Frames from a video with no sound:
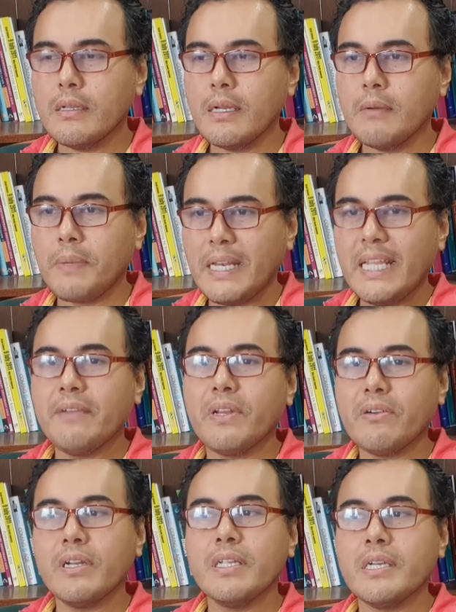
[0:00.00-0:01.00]
believe in
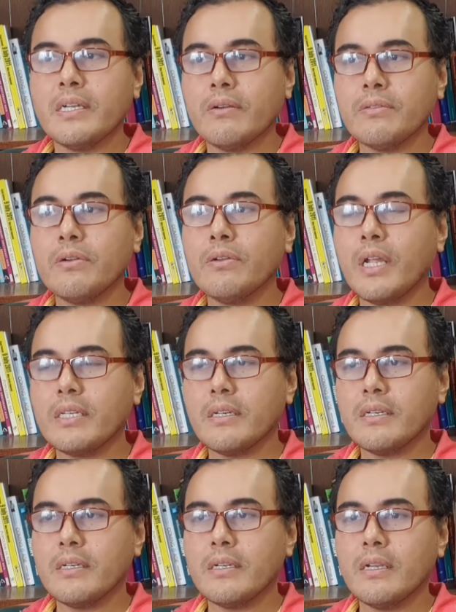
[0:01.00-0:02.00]
the religion also
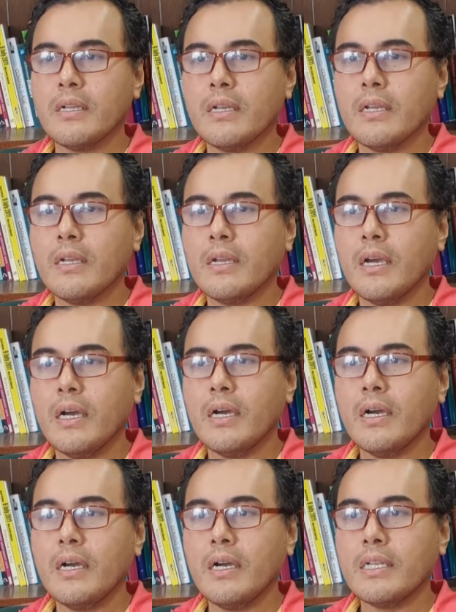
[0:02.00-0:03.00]
doesn't
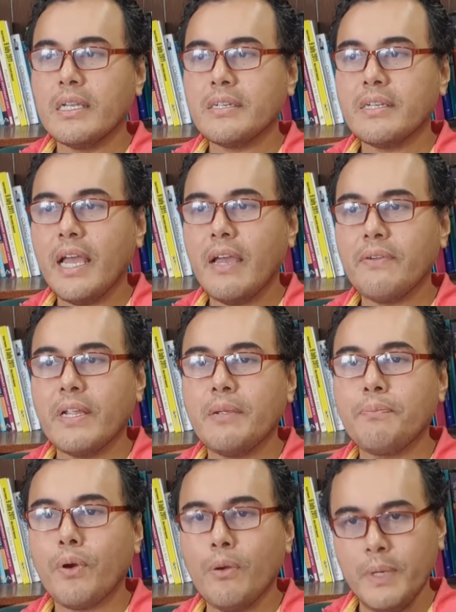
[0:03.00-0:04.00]
have any
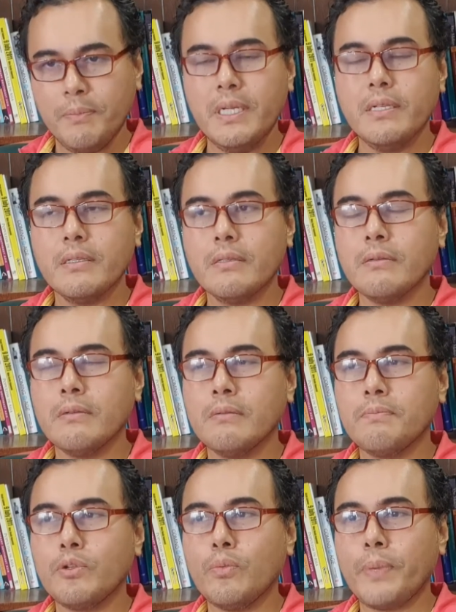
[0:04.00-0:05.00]
problem to
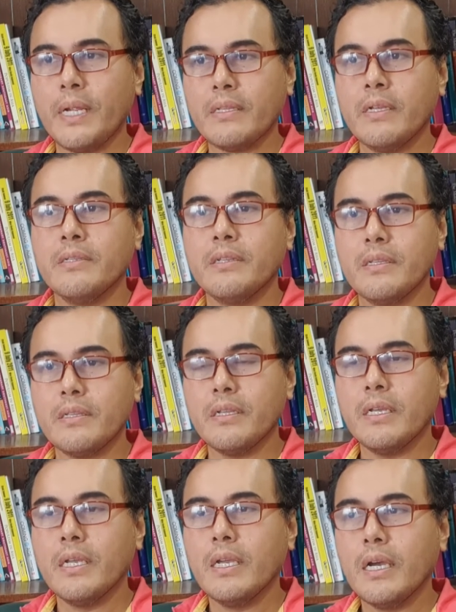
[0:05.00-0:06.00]
practice
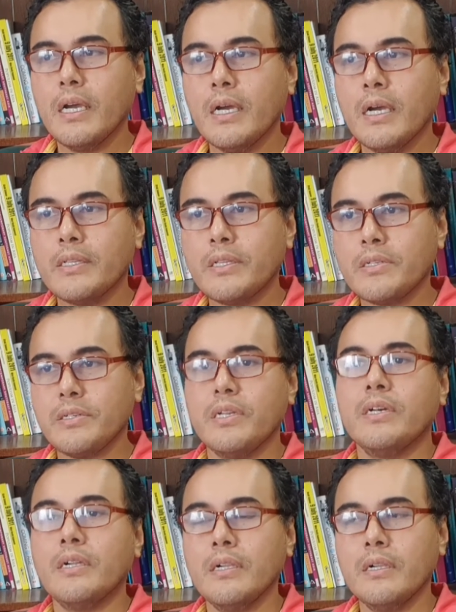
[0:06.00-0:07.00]

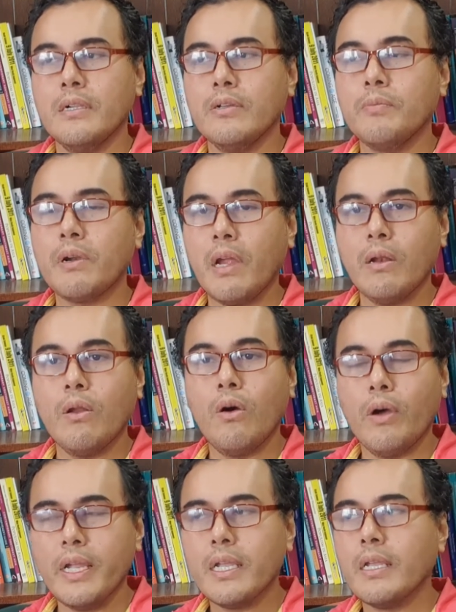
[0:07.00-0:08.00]
international human rights law.
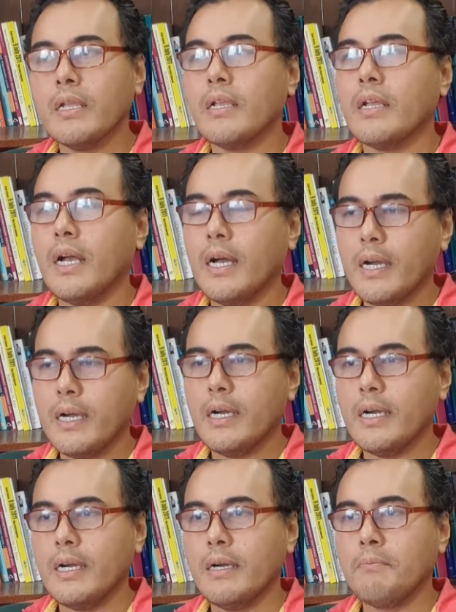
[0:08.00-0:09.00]

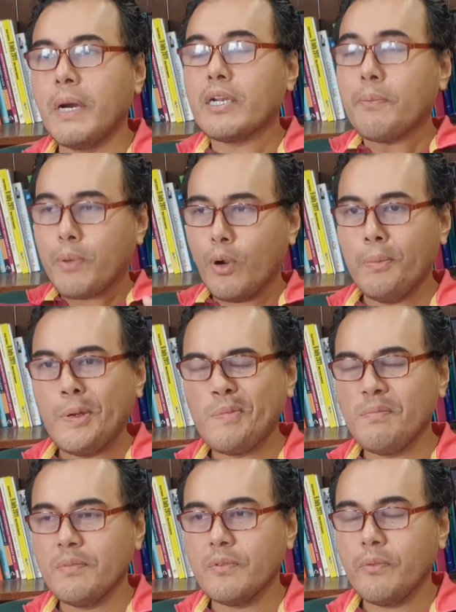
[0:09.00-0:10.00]
But the
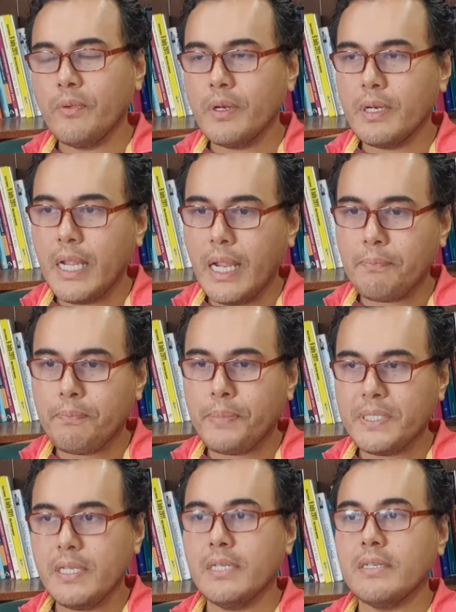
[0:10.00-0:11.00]
problem that
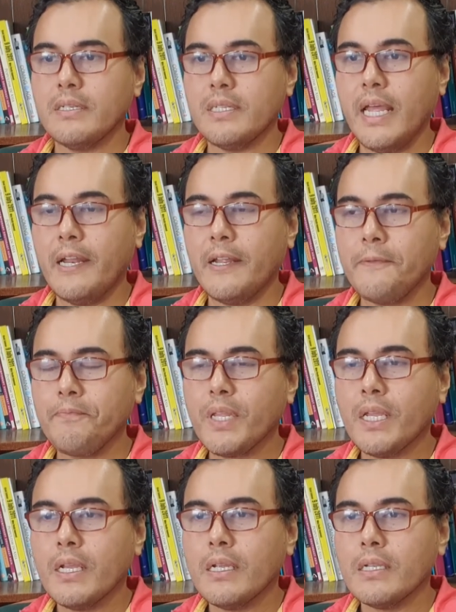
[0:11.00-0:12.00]
persists is that
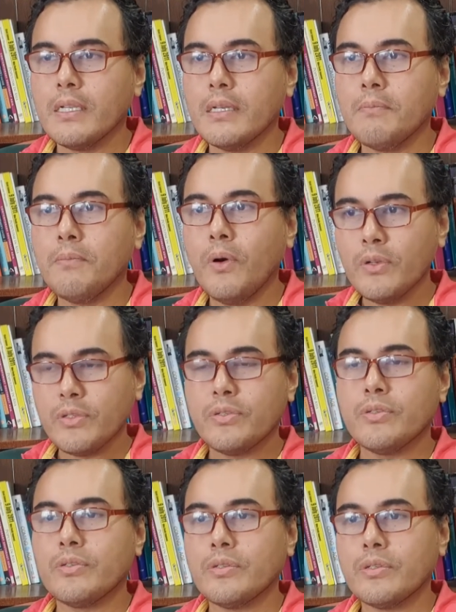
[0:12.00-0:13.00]
the
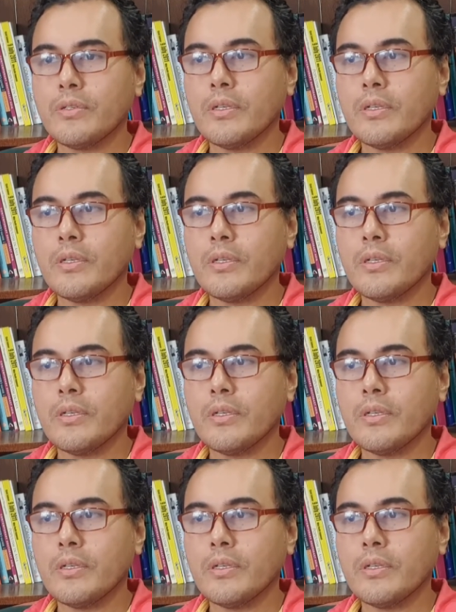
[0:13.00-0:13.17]
most